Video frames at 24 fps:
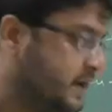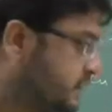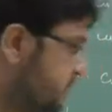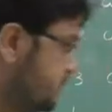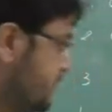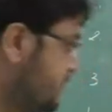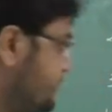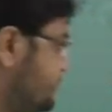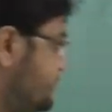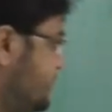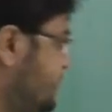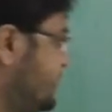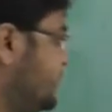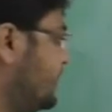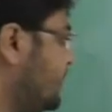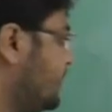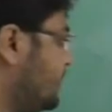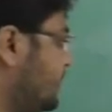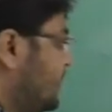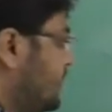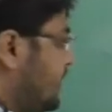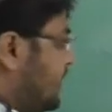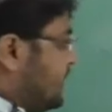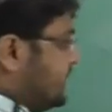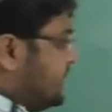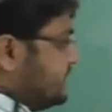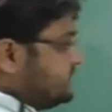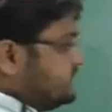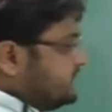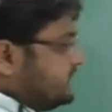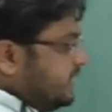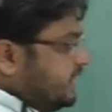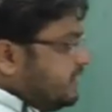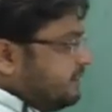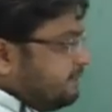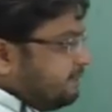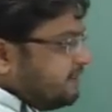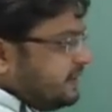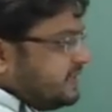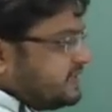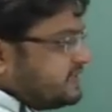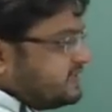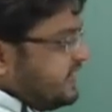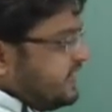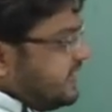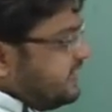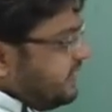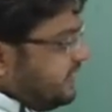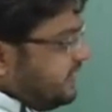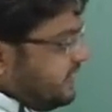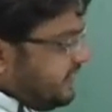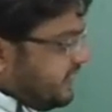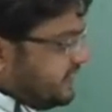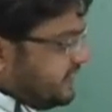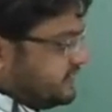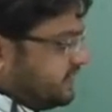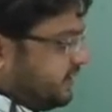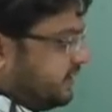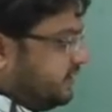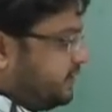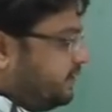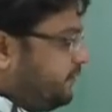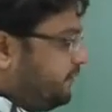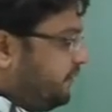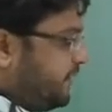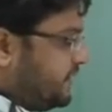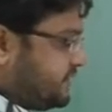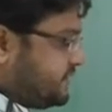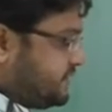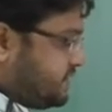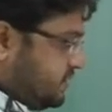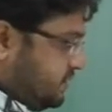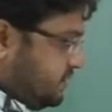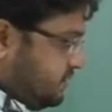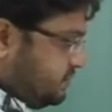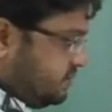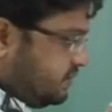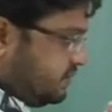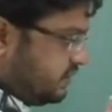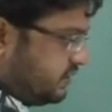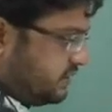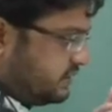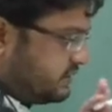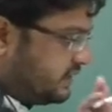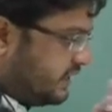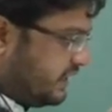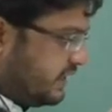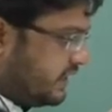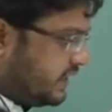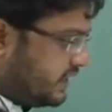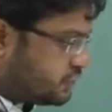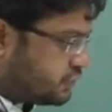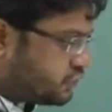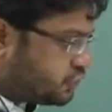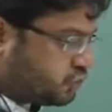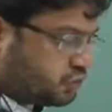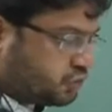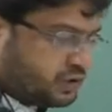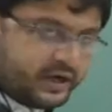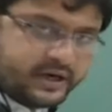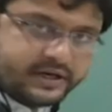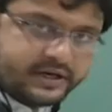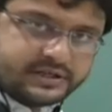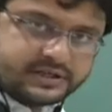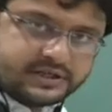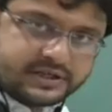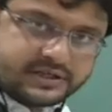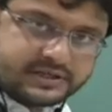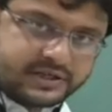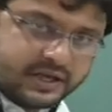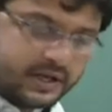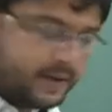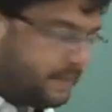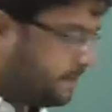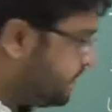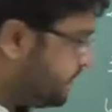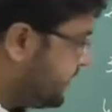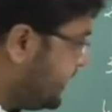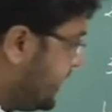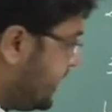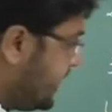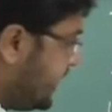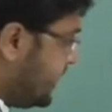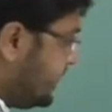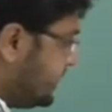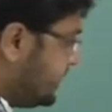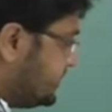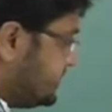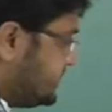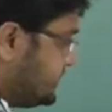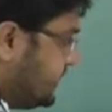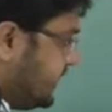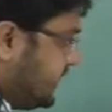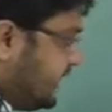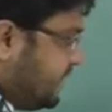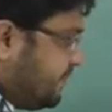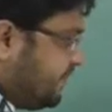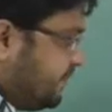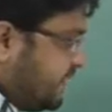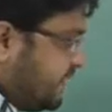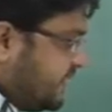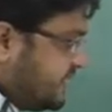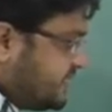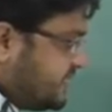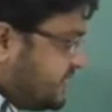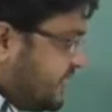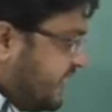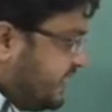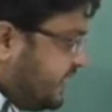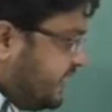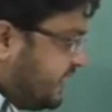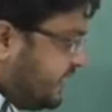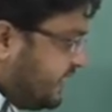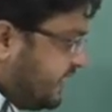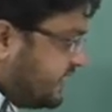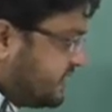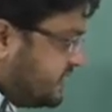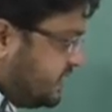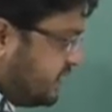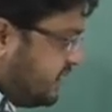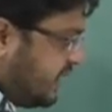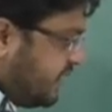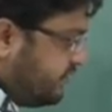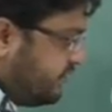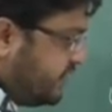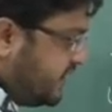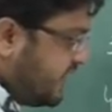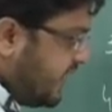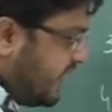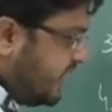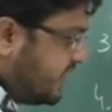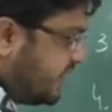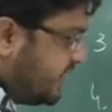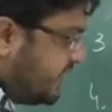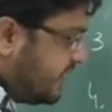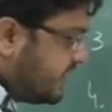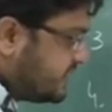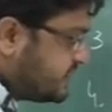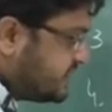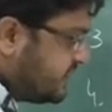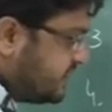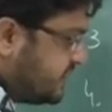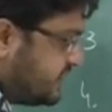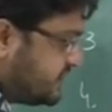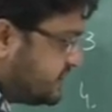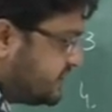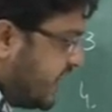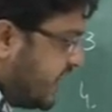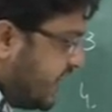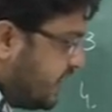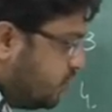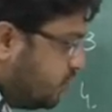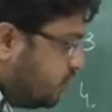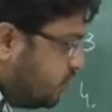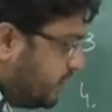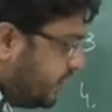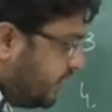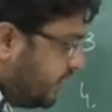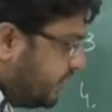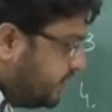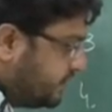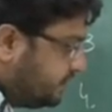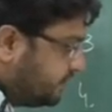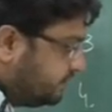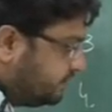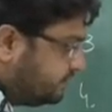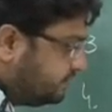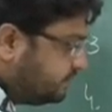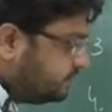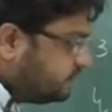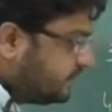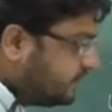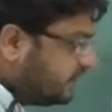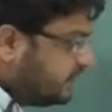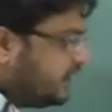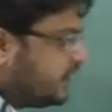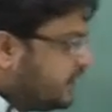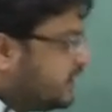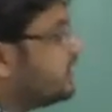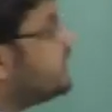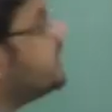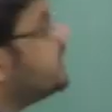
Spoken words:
So now see here, zinc plus nitric acid. First see here students, see zinc plus nitric acid. Now here nitric acid is diluted. Clear?